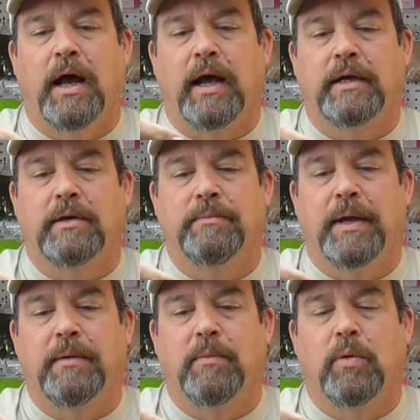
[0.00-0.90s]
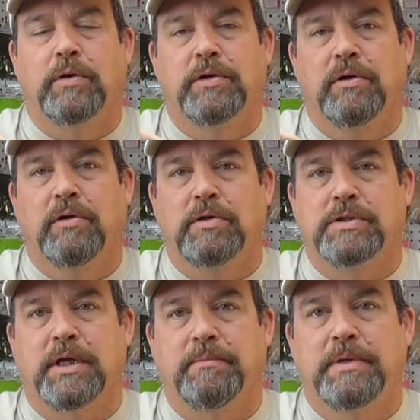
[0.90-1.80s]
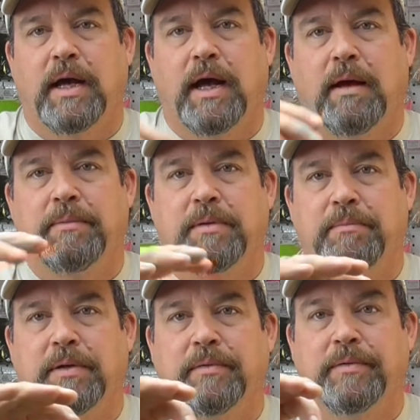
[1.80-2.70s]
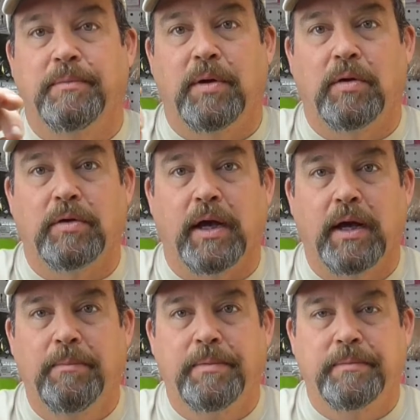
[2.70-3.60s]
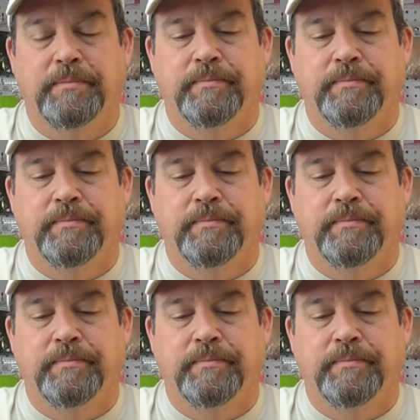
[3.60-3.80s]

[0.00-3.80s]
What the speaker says: I could make more turns up top to build the bulk up.